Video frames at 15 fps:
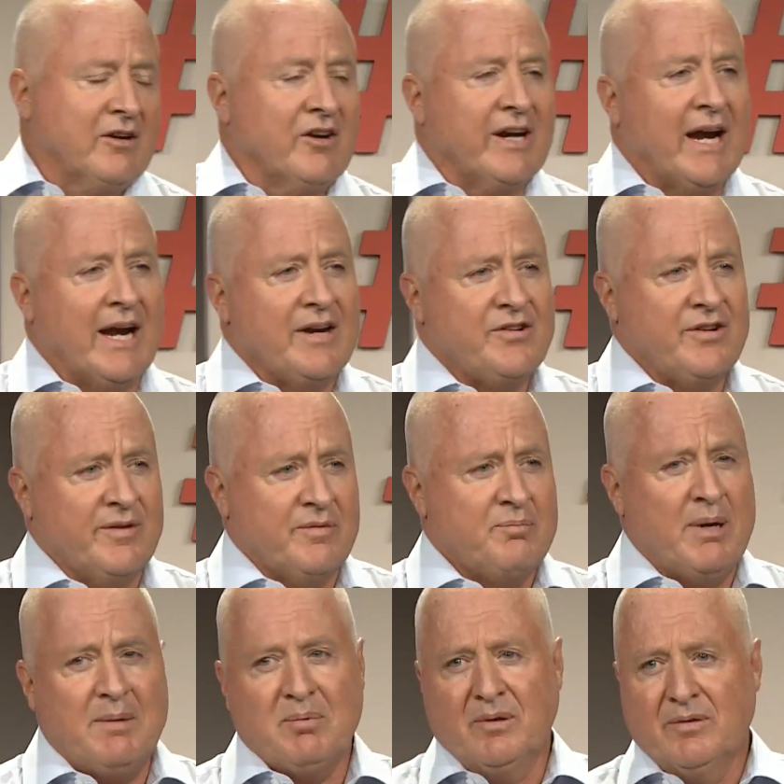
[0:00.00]
aggregation
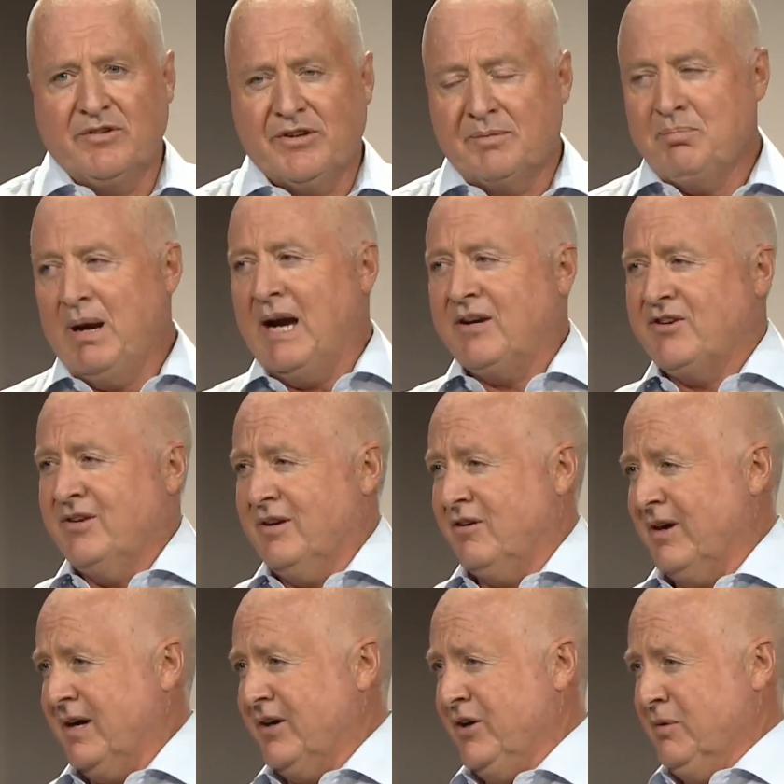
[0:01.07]
of people who are just passionate
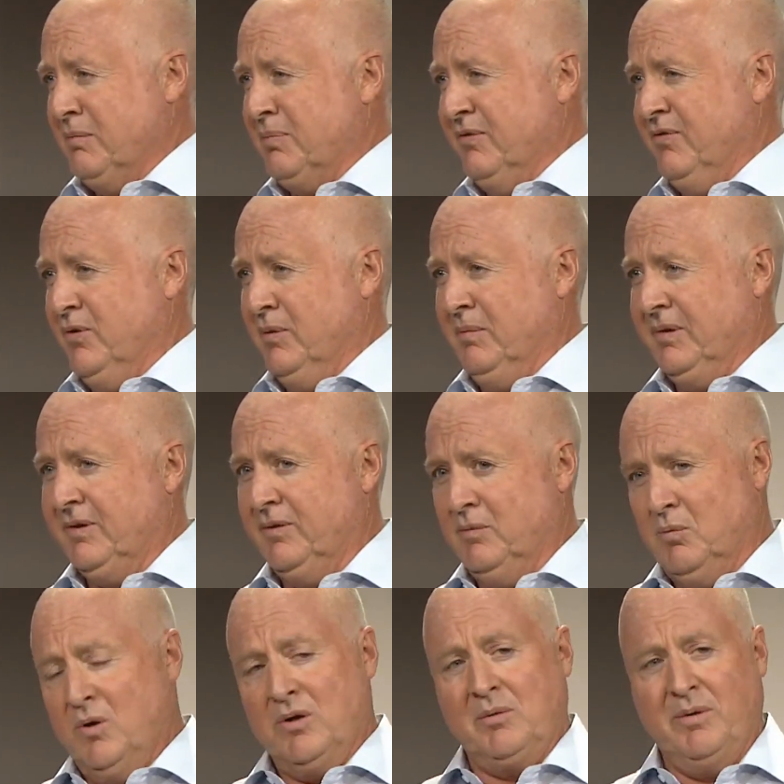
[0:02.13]
around human performance, who
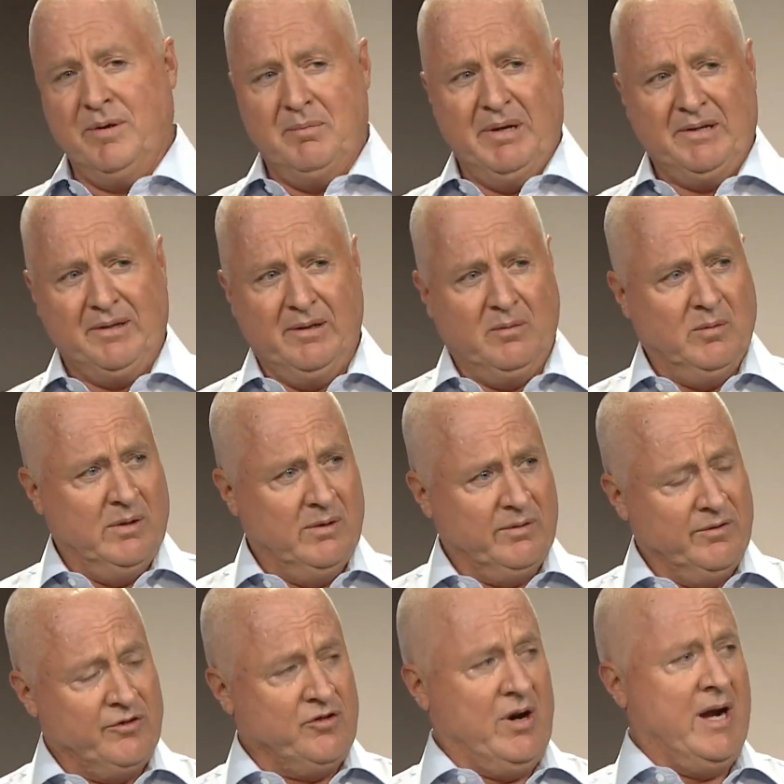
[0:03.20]
work with the best in the
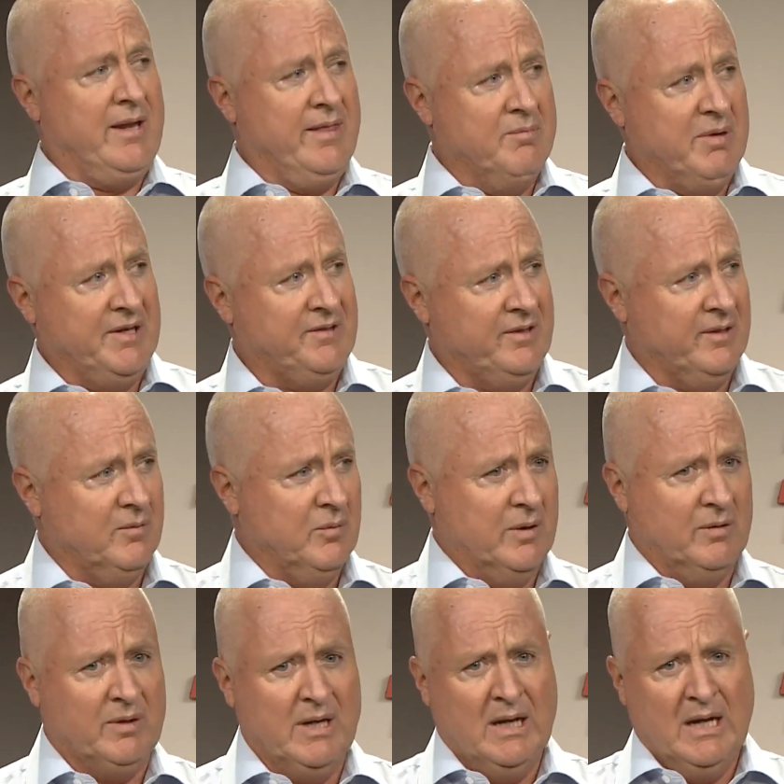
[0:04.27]
world, who train the best in the
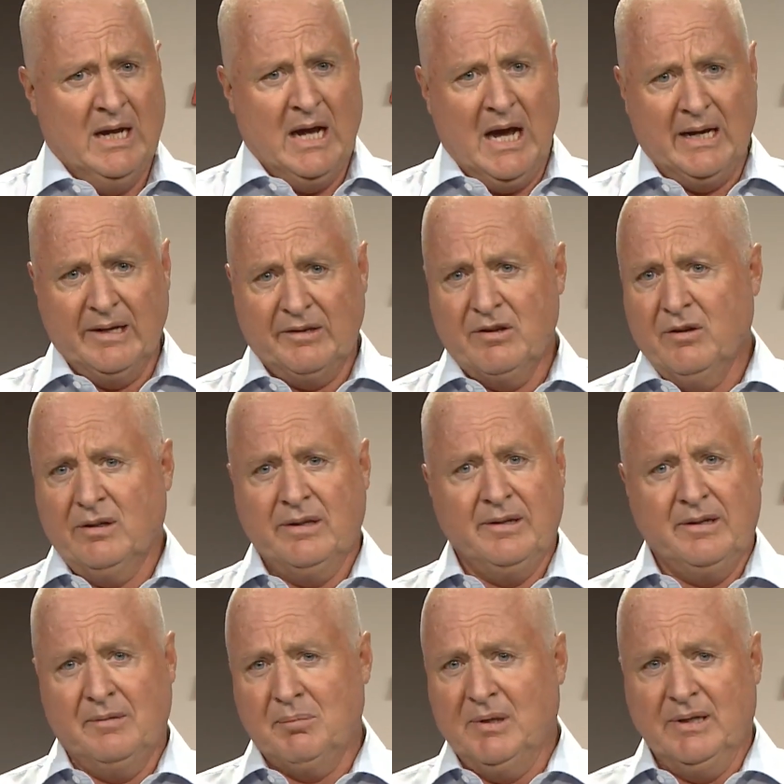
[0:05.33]
world. And it's
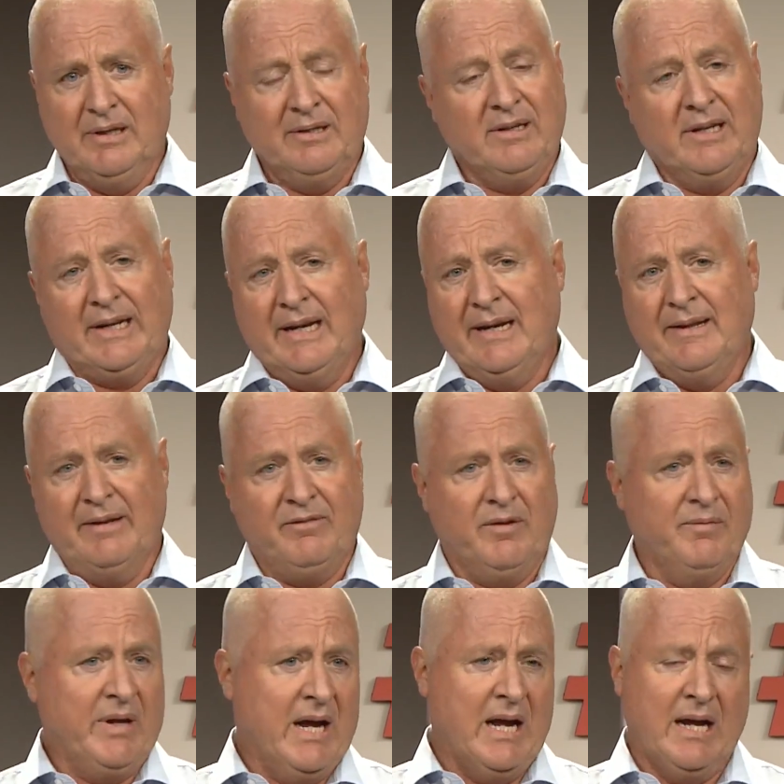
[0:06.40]
non-discipline. It's like anything
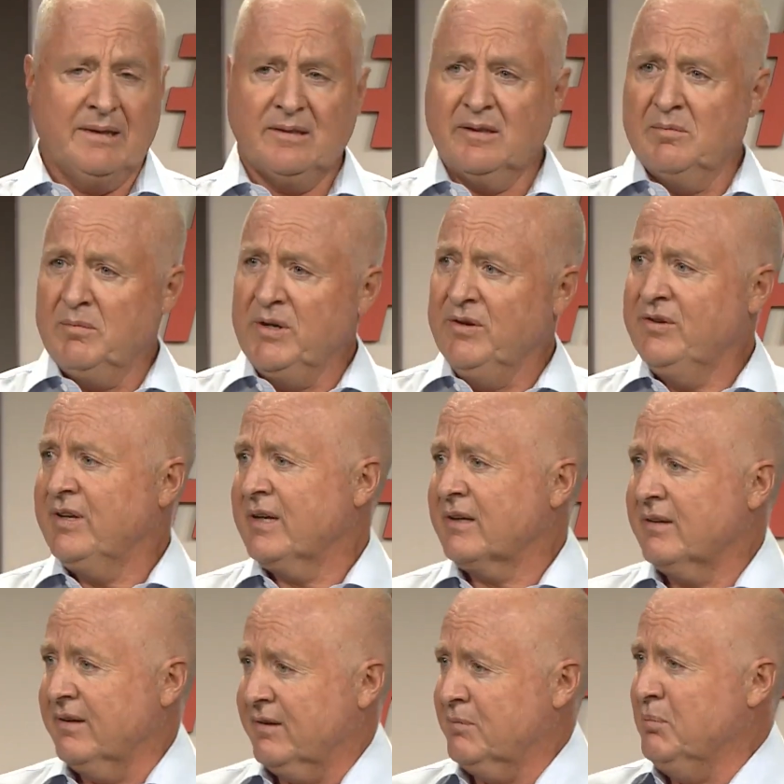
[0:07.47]
from the arts to
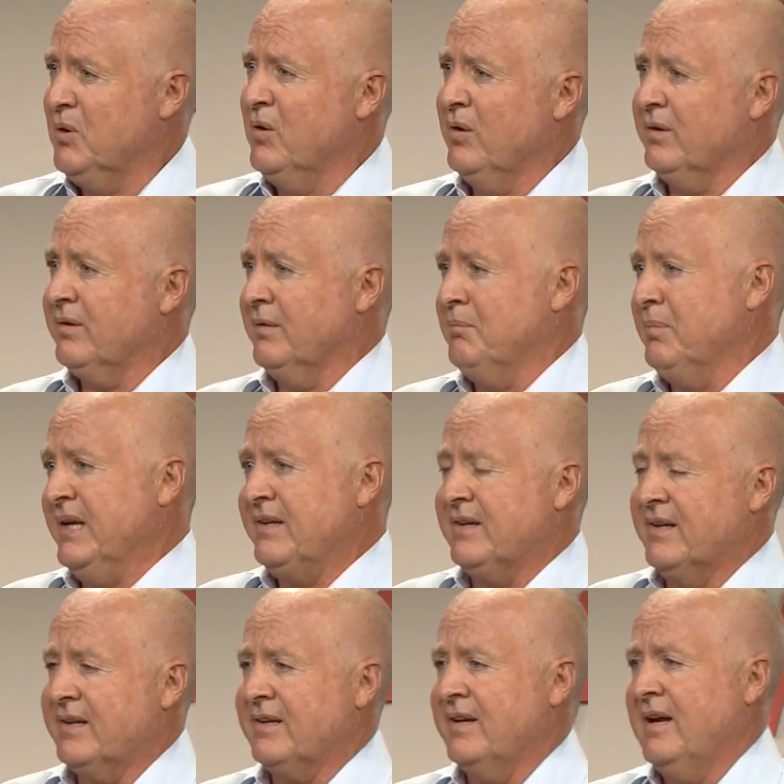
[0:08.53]
music to sport to
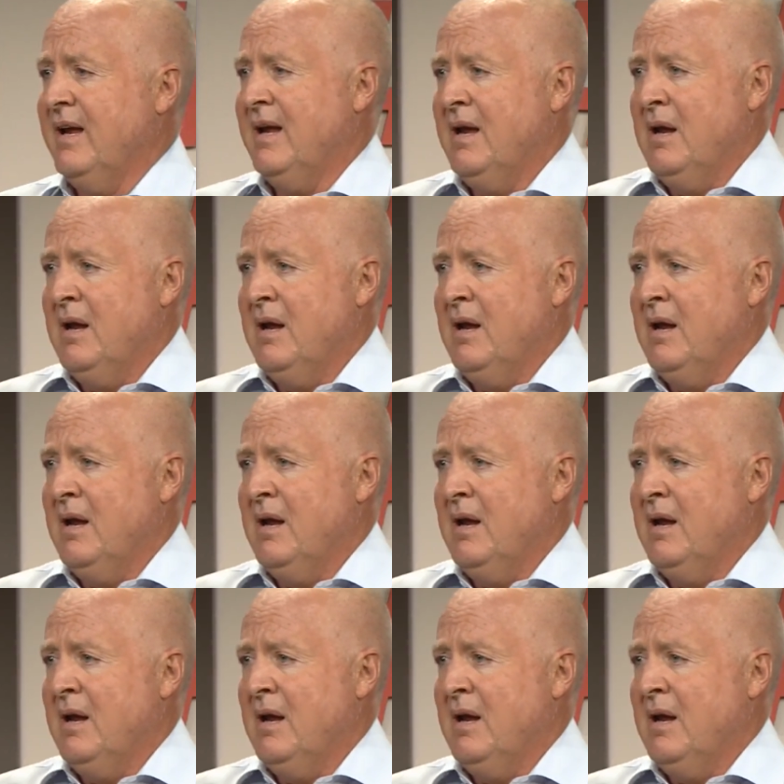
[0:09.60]
business.